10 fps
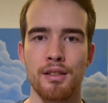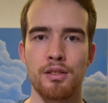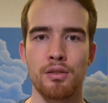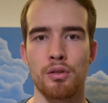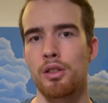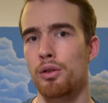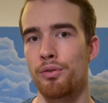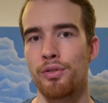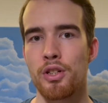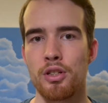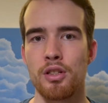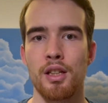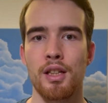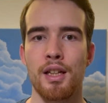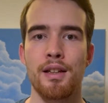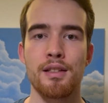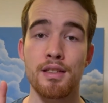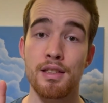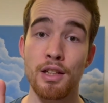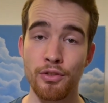or a coefficient, and this is
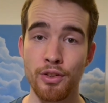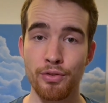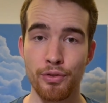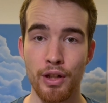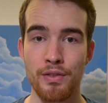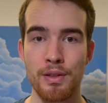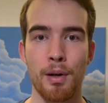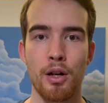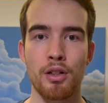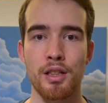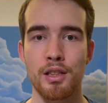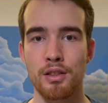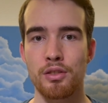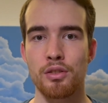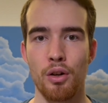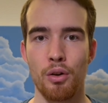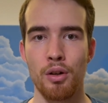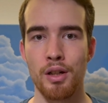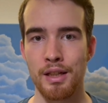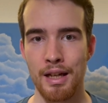different for every market.
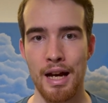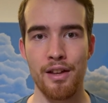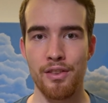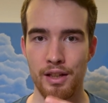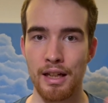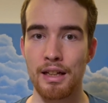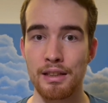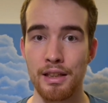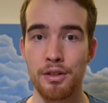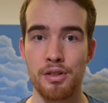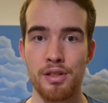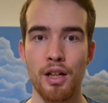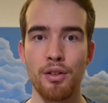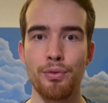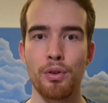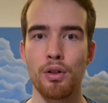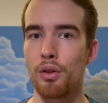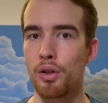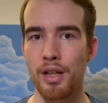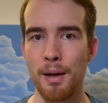So either calculate it yourself or
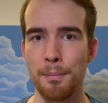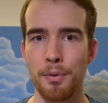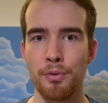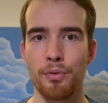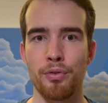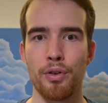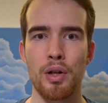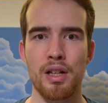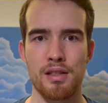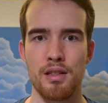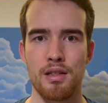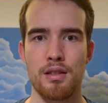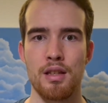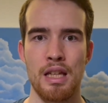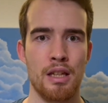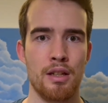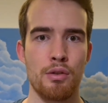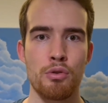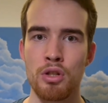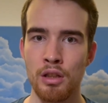look it up. For Forex, it's usually